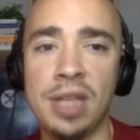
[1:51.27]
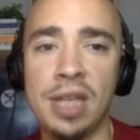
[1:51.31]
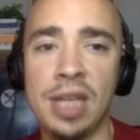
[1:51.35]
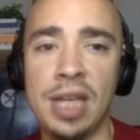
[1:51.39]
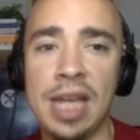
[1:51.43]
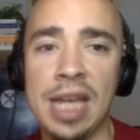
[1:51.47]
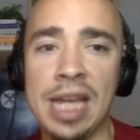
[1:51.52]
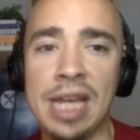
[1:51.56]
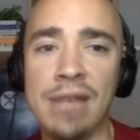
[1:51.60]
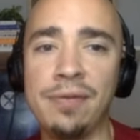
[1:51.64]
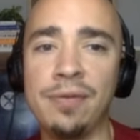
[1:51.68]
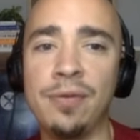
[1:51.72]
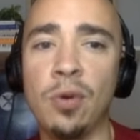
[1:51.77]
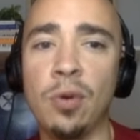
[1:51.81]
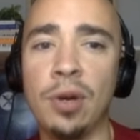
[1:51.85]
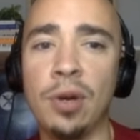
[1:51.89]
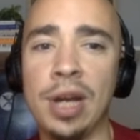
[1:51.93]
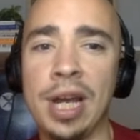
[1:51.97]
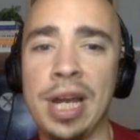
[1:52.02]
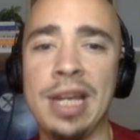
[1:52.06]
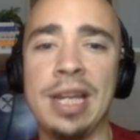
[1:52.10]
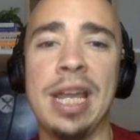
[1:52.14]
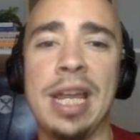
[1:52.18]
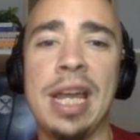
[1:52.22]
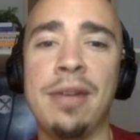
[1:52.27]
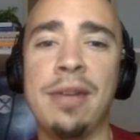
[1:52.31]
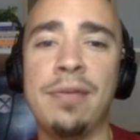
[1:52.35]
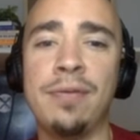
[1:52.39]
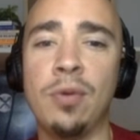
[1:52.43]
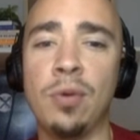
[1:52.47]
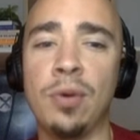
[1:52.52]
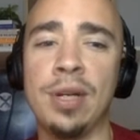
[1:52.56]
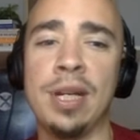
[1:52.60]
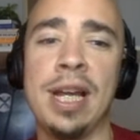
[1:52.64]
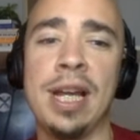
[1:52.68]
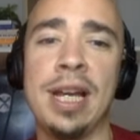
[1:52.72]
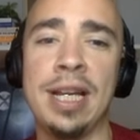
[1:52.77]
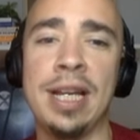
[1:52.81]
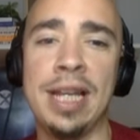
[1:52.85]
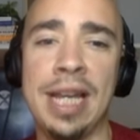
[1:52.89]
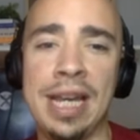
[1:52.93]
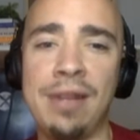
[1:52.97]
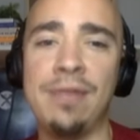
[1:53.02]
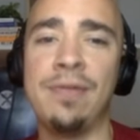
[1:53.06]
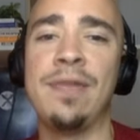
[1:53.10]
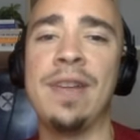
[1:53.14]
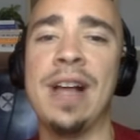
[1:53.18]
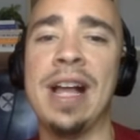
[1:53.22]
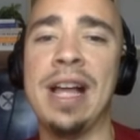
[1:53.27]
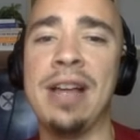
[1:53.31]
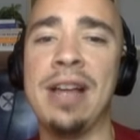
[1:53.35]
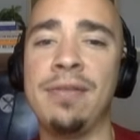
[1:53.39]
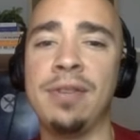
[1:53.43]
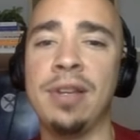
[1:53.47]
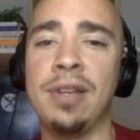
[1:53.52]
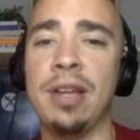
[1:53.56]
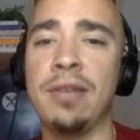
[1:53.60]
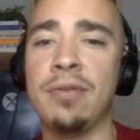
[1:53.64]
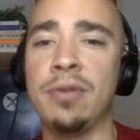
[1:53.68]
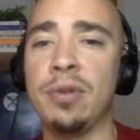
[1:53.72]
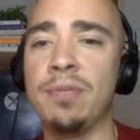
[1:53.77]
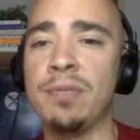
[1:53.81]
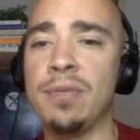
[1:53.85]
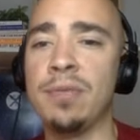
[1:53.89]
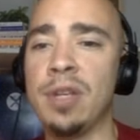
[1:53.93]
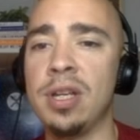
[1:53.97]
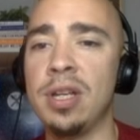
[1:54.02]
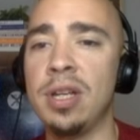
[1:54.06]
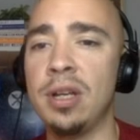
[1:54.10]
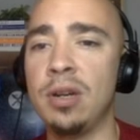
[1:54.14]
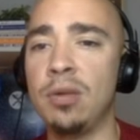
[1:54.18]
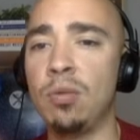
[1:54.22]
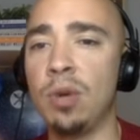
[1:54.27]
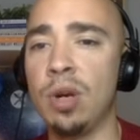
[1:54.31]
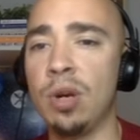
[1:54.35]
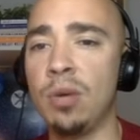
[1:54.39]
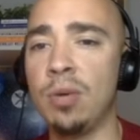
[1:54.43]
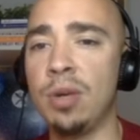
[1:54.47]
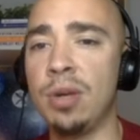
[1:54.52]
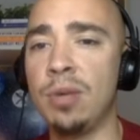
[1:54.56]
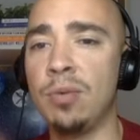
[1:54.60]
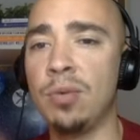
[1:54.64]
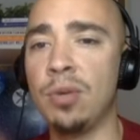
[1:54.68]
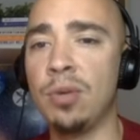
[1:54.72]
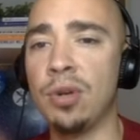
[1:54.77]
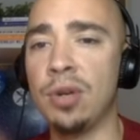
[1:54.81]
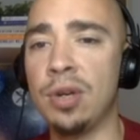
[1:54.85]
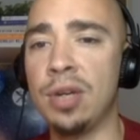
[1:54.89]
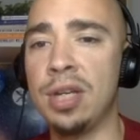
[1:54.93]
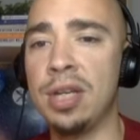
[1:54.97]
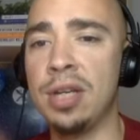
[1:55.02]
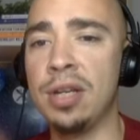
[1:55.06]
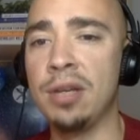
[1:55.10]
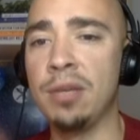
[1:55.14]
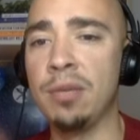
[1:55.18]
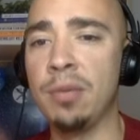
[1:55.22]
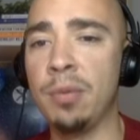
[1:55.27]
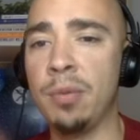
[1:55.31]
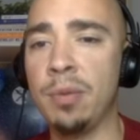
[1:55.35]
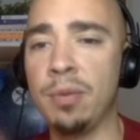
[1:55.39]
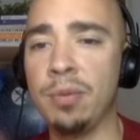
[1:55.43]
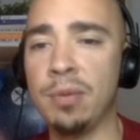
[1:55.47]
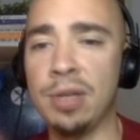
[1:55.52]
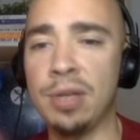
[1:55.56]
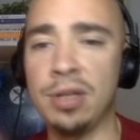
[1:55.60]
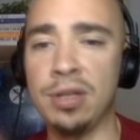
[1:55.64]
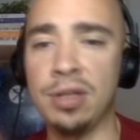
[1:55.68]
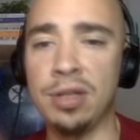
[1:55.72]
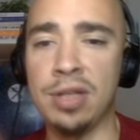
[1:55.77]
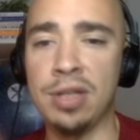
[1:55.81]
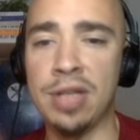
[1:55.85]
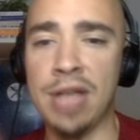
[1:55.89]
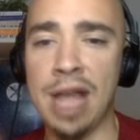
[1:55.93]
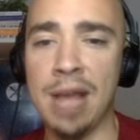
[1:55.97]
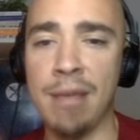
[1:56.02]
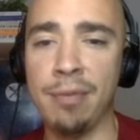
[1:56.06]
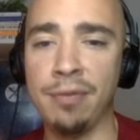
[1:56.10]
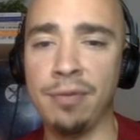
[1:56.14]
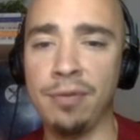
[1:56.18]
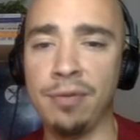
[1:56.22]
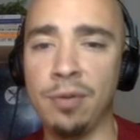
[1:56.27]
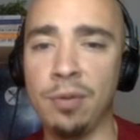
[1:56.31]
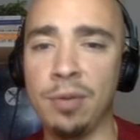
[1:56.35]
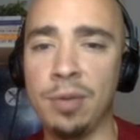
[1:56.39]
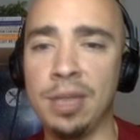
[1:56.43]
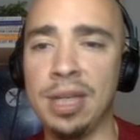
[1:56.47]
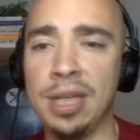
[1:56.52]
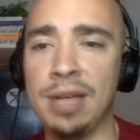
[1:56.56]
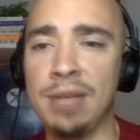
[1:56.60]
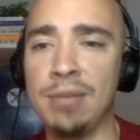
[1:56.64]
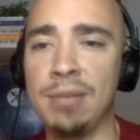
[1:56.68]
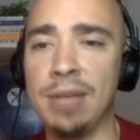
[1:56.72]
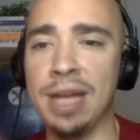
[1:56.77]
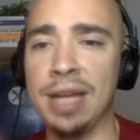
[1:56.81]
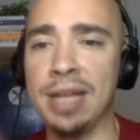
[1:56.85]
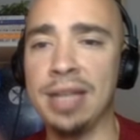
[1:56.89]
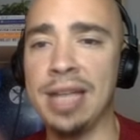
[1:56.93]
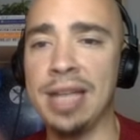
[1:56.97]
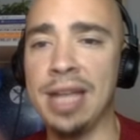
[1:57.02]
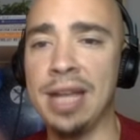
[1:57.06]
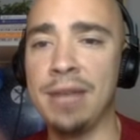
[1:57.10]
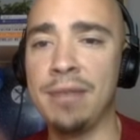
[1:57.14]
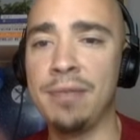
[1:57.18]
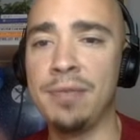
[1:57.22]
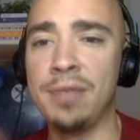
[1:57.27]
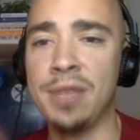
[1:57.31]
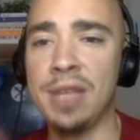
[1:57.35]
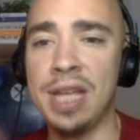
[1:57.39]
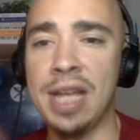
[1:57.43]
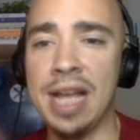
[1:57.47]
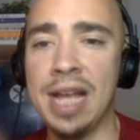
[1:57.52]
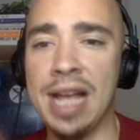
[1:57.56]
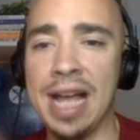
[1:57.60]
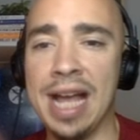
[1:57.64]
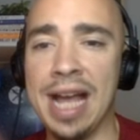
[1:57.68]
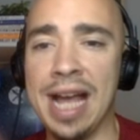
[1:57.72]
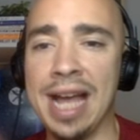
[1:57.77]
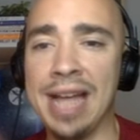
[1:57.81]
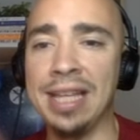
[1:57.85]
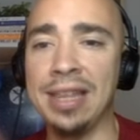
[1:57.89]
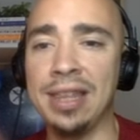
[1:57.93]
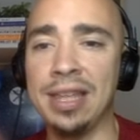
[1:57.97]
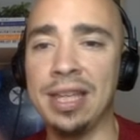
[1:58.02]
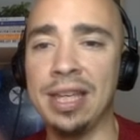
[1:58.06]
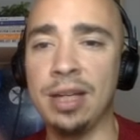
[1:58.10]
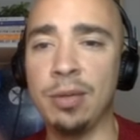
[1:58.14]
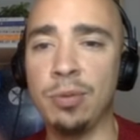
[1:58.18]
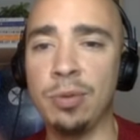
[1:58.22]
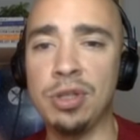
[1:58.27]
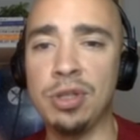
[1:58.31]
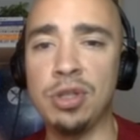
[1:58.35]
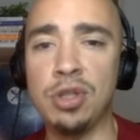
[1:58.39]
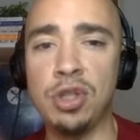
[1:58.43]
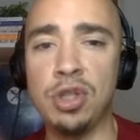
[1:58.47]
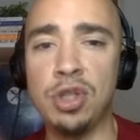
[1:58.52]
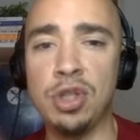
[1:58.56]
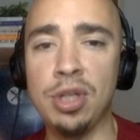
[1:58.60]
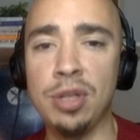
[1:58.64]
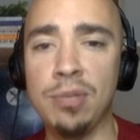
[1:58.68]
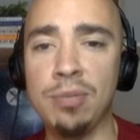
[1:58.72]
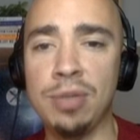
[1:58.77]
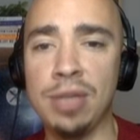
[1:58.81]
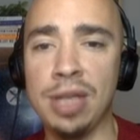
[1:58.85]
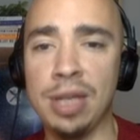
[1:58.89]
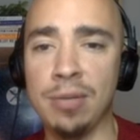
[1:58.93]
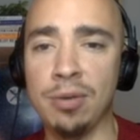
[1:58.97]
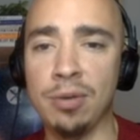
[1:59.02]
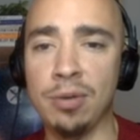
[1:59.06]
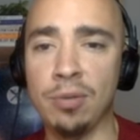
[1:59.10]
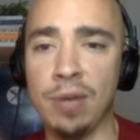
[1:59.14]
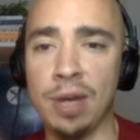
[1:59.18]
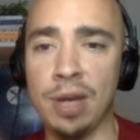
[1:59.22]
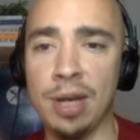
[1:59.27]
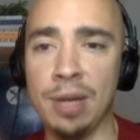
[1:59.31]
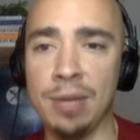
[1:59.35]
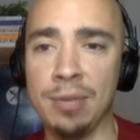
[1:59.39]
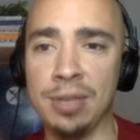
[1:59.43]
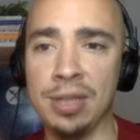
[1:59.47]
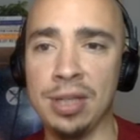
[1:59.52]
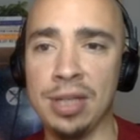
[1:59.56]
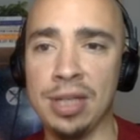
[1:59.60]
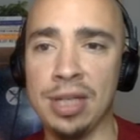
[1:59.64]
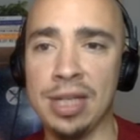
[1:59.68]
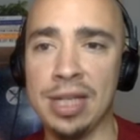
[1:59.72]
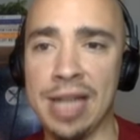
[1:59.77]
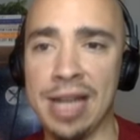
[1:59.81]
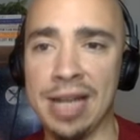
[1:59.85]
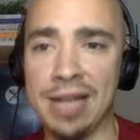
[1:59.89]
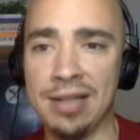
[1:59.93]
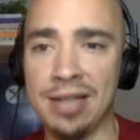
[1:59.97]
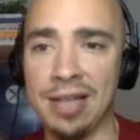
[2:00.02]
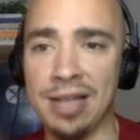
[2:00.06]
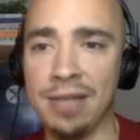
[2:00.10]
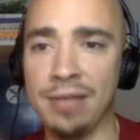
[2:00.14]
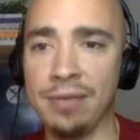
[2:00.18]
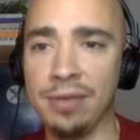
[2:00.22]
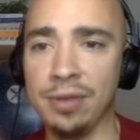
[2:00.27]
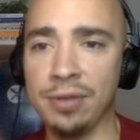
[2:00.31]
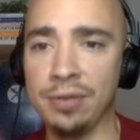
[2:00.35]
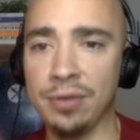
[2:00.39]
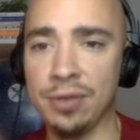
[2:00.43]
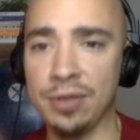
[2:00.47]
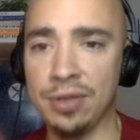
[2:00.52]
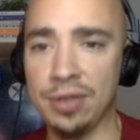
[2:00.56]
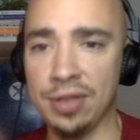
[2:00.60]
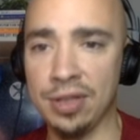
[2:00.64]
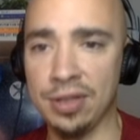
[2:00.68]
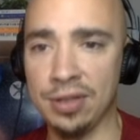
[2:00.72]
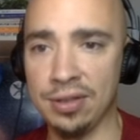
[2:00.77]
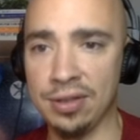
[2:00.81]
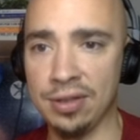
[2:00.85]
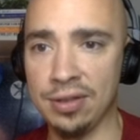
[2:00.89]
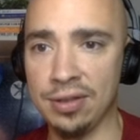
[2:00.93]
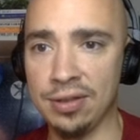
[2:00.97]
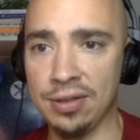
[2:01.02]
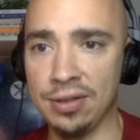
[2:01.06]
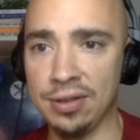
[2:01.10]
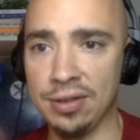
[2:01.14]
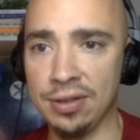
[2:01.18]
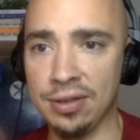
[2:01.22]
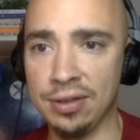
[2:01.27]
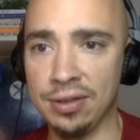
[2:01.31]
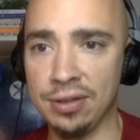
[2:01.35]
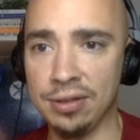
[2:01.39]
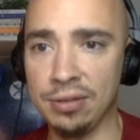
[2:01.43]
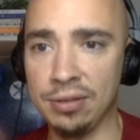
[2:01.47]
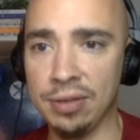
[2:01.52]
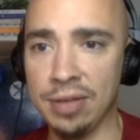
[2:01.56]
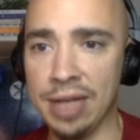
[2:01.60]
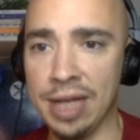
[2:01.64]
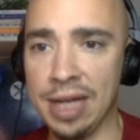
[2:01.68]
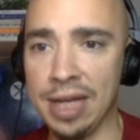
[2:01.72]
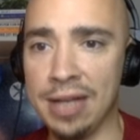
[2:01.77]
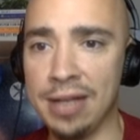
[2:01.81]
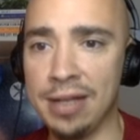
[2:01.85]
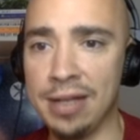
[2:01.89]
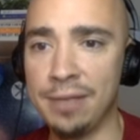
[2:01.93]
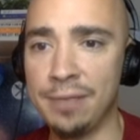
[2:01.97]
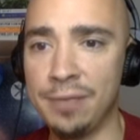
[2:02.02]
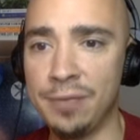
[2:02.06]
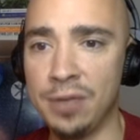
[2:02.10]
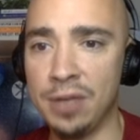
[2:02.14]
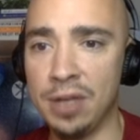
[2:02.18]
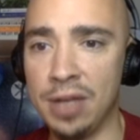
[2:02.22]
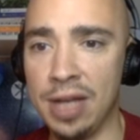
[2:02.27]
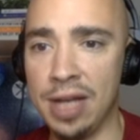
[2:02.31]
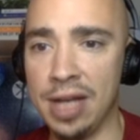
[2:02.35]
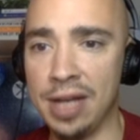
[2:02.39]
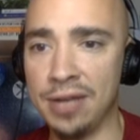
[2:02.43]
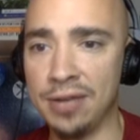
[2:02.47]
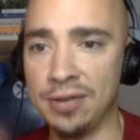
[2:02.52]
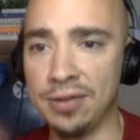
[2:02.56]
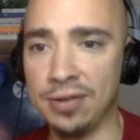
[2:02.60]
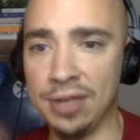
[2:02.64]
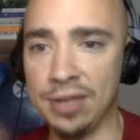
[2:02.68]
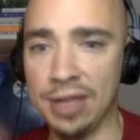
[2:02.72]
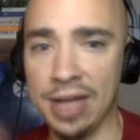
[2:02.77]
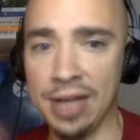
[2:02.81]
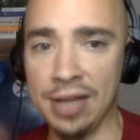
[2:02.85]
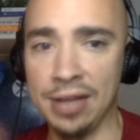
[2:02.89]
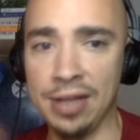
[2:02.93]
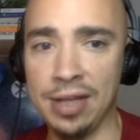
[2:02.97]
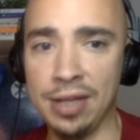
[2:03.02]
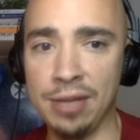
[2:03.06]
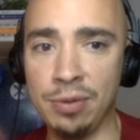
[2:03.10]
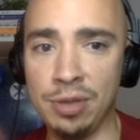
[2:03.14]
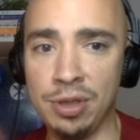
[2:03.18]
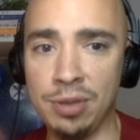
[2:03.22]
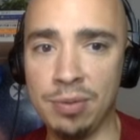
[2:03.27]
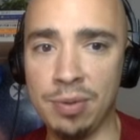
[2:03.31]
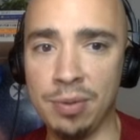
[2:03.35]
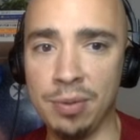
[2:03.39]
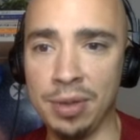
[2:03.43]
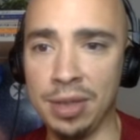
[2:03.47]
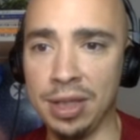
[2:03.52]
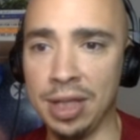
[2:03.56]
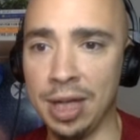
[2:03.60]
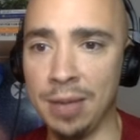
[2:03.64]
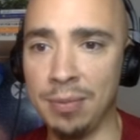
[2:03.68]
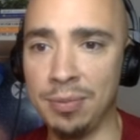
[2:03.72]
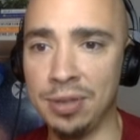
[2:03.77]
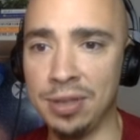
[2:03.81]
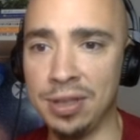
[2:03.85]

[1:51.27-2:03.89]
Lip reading: 848, 849, 85 level where we were here when we reached the top before we came back down. I think we should be able to run up to the next level of resistance, okay? Honestly, I think we should be able to get up to